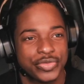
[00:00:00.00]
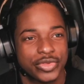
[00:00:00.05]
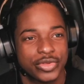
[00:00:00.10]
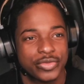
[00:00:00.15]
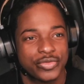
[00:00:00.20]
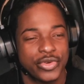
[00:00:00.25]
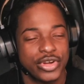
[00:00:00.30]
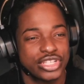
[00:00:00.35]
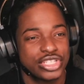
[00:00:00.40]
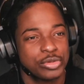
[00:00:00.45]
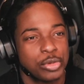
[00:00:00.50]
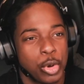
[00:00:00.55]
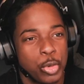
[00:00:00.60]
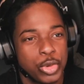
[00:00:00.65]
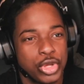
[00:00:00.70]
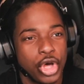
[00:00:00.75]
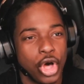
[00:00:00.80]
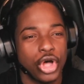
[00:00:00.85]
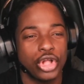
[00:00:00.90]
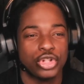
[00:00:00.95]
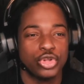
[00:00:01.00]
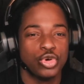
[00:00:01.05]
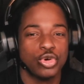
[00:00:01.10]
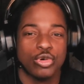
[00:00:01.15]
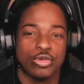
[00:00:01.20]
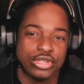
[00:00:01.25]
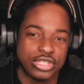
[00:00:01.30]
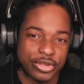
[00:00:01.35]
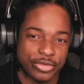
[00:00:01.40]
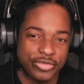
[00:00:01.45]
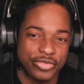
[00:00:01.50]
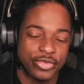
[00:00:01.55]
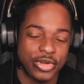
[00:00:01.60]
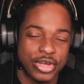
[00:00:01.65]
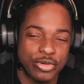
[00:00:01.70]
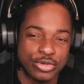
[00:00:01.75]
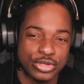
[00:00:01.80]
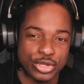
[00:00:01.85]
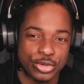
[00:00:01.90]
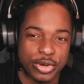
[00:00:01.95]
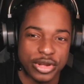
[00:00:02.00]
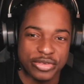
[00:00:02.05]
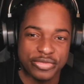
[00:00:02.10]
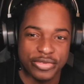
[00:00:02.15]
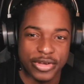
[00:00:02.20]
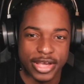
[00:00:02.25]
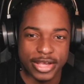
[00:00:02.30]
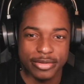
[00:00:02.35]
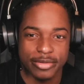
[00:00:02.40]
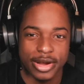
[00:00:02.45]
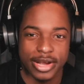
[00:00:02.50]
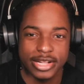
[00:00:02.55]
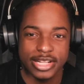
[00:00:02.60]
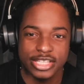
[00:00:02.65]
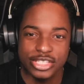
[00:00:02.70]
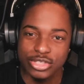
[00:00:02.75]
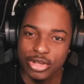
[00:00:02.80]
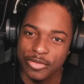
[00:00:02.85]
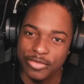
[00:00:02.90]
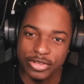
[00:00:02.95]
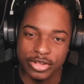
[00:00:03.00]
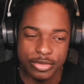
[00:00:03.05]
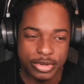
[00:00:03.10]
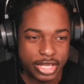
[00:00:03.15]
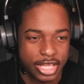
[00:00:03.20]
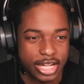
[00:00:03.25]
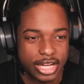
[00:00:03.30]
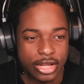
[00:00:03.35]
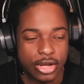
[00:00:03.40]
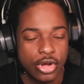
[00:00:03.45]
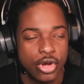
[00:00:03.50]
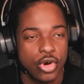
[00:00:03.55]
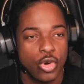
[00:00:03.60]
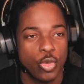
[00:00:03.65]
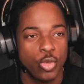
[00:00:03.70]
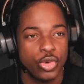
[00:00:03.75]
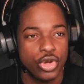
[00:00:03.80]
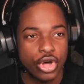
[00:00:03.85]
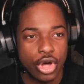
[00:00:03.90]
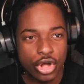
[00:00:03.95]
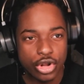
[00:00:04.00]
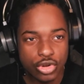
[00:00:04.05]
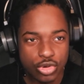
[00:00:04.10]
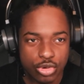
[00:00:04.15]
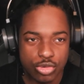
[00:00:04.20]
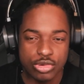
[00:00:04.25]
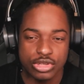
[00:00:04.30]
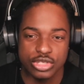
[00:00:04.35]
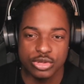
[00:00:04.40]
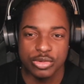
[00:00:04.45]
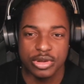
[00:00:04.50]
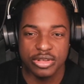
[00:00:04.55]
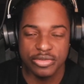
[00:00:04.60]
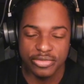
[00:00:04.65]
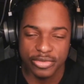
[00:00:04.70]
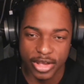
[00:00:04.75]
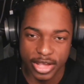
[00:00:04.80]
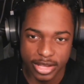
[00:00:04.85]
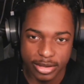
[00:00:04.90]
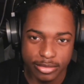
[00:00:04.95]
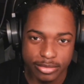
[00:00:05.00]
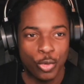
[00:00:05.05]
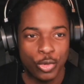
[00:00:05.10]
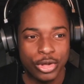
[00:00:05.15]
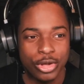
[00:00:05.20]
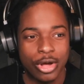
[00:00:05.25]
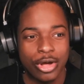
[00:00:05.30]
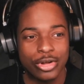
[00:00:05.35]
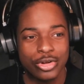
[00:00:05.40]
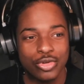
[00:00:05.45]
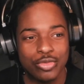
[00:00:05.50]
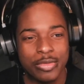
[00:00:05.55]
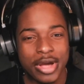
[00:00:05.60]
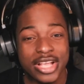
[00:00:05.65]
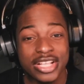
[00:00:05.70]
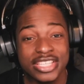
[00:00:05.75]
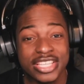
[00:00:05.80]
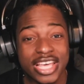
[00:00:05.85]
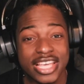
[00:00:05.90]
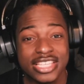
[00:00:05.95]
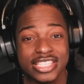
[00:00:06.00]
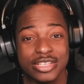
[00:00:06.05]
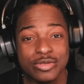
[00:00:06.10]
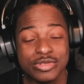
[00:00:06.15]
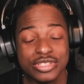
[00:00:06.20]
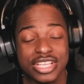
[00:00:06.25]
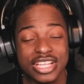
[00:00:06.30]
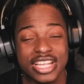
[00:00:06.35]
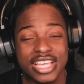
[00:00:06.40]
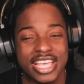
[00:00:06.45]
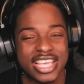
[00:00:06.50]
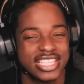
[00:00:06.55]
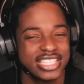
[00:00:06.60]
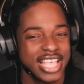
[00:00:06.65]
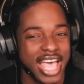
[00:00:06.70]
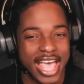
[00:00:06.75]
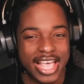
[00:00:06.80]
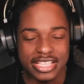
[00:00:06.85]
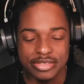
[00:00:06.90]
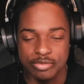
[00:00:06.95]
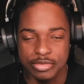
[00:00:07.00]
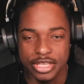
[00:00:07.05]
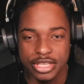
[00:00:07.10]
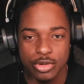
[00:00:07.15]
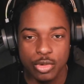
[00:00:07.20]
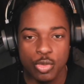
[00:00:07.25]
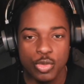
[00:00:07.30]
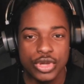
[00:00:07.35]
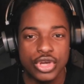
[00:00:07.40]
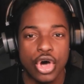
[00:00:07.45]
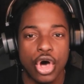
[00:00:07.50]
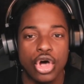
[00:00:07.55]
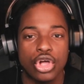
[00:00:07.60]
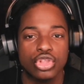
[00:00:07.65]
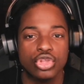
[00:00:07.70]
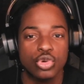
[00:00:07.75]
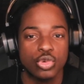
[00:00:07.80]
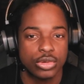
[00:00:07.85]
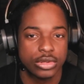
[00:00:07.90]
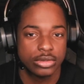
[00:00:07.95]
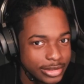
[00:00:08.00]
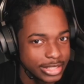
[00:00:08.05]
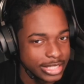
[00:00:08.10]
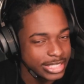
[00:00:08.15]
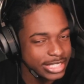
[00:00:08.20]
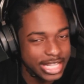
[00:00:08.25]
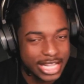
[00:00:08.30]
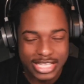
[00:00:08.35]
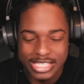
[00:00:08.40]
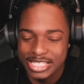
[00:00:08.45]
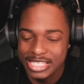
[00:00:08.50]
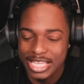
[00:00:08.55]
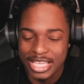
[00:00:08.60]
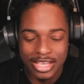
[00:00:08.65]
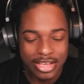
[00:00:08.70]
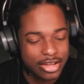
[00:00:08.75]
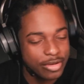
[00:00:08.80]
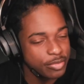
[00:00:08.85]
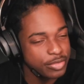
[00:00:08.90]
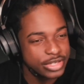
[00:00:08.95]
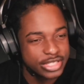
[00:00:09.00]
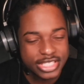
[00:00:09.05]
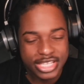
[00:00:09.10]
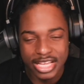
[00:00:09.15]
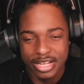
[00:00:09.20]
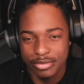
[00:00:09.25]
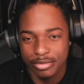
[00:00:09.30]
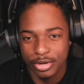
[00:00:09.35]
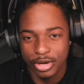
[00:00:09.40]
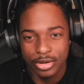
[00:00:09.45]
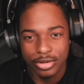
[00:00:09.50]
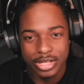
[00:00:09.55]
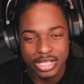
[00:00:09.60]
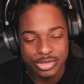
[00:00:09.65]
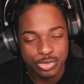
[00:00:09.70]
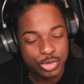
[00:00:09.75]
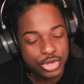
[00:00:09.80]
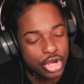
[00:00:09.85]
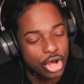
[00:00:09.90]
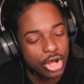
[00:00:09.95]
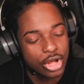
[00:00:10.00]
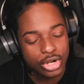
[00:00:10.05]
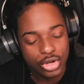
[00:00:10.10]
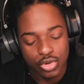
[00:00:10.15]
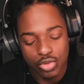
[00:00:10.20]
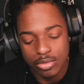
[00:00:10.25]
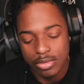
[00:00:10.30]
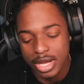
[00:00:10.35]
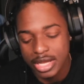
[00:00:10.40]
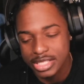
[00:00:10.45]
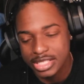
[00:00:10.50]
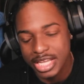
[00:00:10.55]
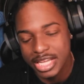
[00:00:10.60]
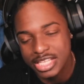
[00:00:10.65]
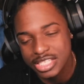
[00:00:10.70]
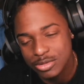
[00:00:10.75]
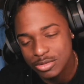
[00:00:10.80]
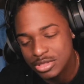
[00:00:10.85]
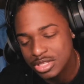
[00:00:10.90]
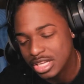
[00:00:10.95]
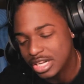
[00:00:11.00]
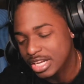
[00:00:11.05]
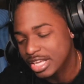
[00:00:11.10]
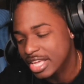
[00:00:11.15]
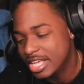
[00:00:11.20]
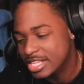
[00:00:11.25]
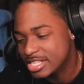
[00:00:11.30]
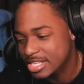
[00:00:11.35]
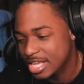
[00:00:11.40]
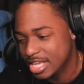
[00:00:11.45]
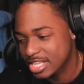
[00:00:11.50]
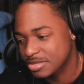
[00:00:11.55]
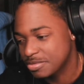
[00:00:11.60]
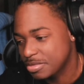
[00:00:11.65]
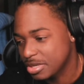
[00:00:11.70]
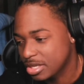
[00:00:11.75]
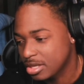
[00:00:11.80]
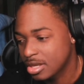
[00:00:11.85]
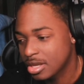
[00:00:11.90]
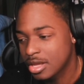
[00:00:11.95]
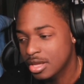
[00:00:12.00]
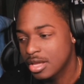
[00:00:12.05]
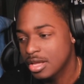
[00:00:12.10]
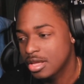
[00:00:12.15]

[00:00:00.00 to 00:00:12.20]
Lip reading: first of all, we all knew it was a rigged fight, right? Let's start from the beginning. We all knew it was a rigged fight. We all knew Mike Tyson was gonna get his ass beat. We all knew it. Let's not sit here and pretend, bro. We all knew Mike Tyson was gonna get his ass beat.